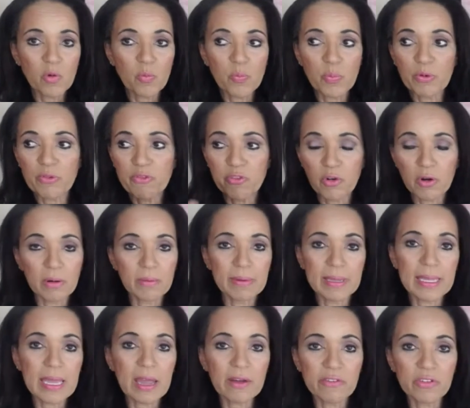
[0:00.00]
before
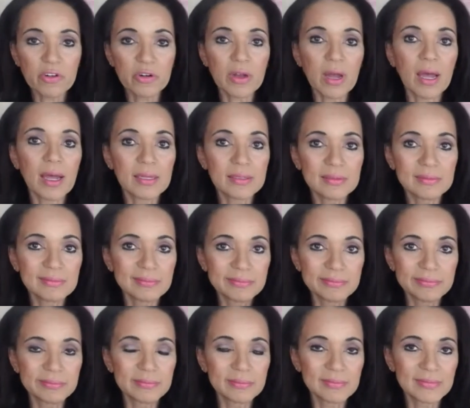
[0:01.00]
we ever got,
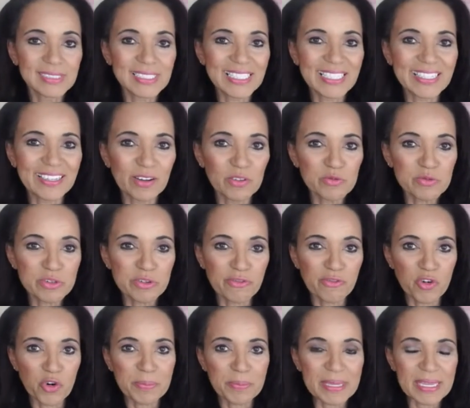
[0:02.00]
you know, to
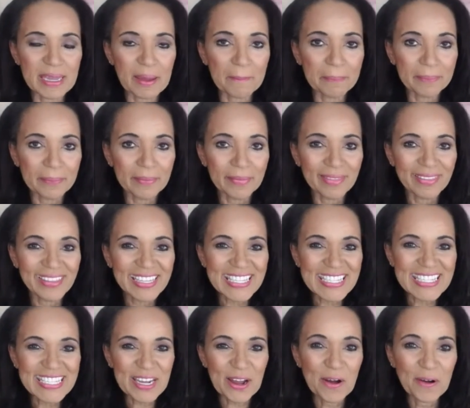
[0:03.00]
4 p.m.
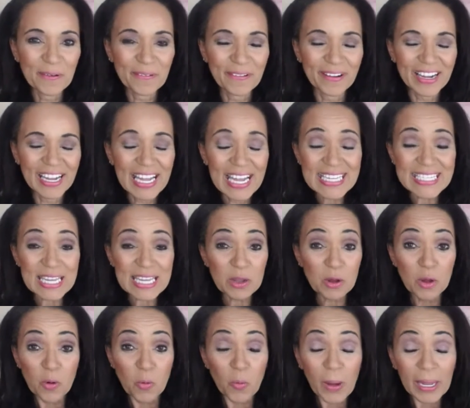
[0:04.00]
So it's like,
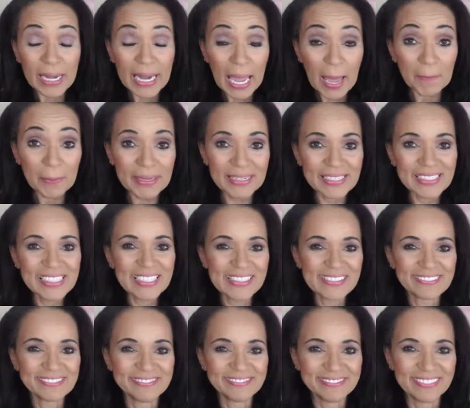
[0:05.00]
what happened?
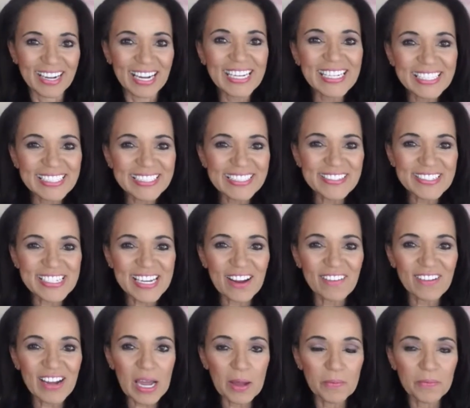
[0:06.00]
Why didn't you show
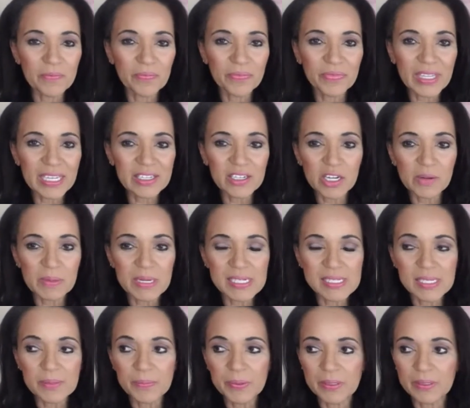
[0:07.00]
up? It could have been a
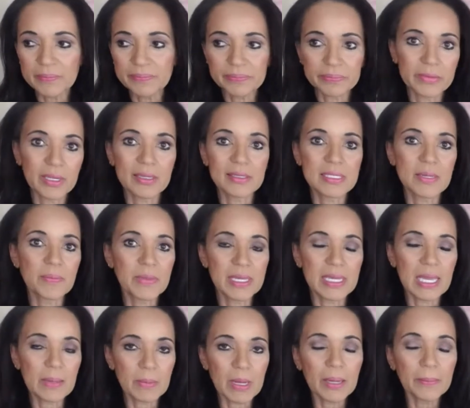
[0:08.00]
simple, oh, something
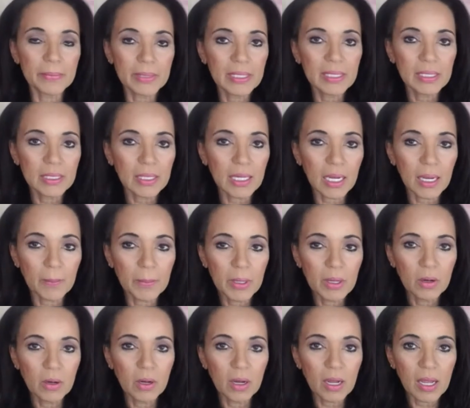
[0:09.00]
came up.
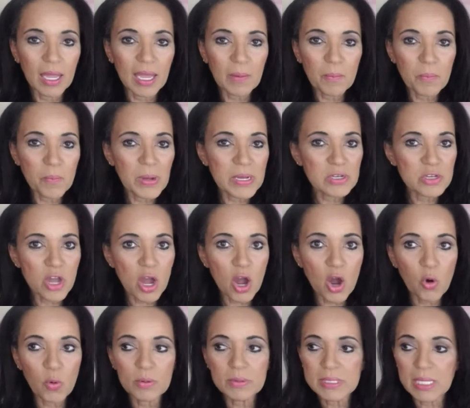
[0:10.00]
But
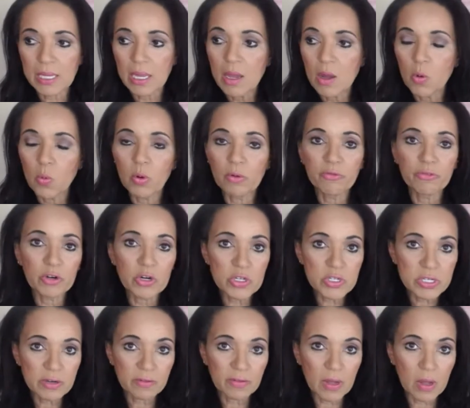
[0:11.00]
no, it was like, well,
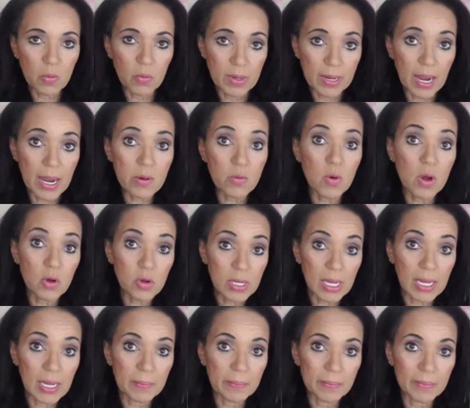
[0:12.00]
first of all, when I woke
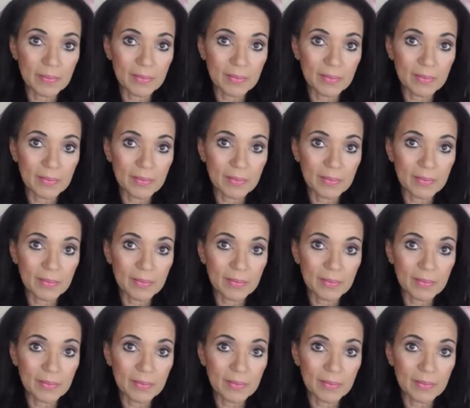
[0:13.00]
up,